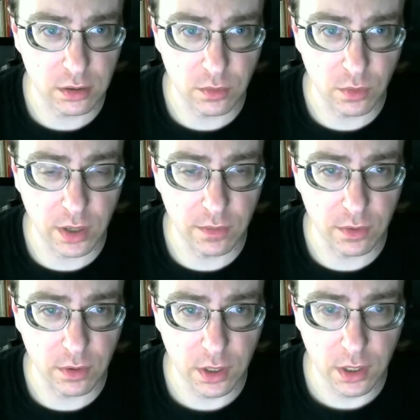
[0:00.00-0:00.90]
and
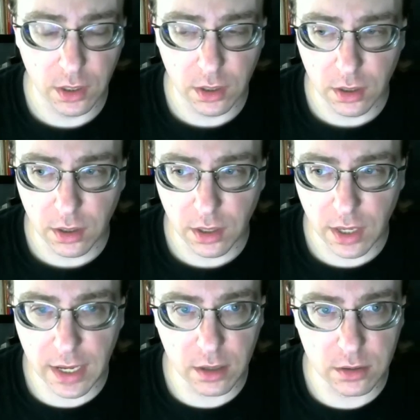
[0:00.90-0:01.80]
whatever.
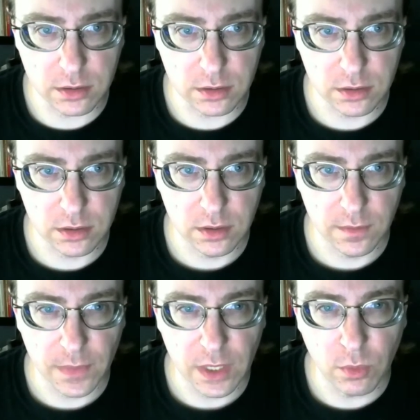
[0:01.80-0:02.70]
And
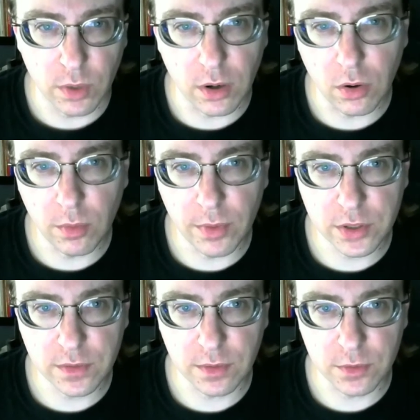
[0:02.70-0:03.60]
when a whole
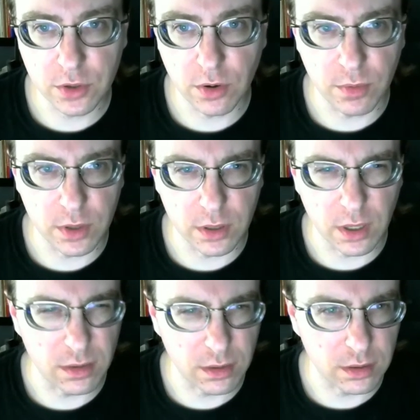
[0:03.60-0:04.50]
bunch of them show up, when
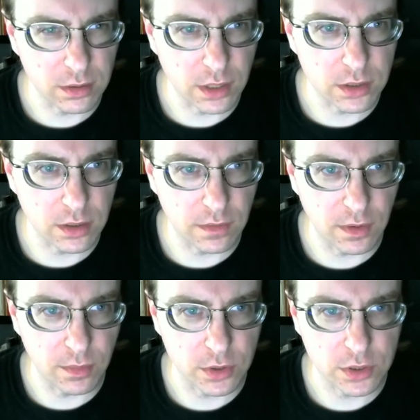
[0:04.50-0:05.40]
I think a dozen of
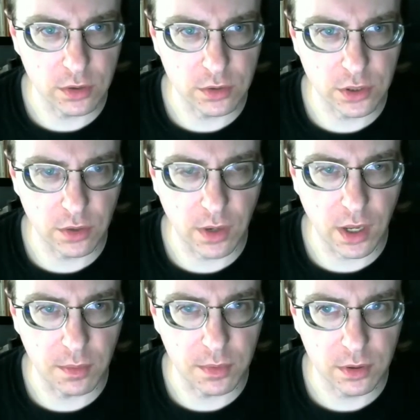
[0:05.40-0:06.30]
them or so show
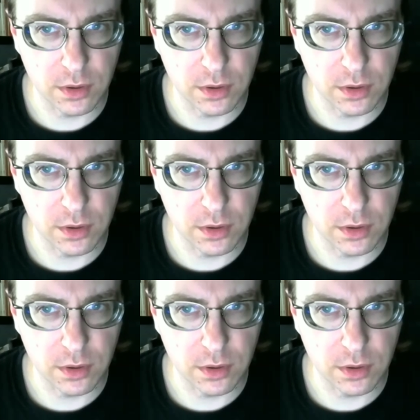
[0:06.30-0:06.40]
up,